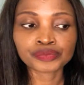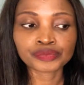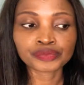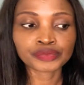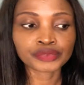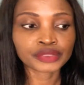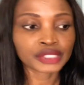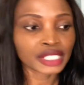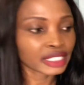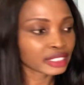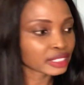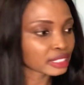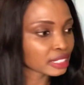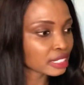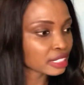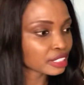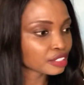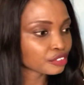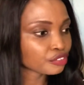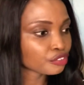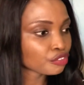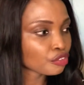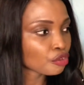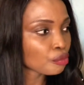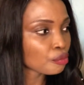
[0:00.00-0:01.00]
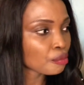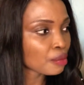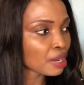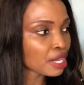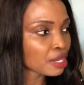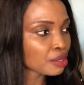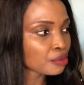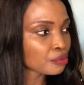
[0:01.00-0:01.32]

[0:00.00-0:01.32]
that's it for my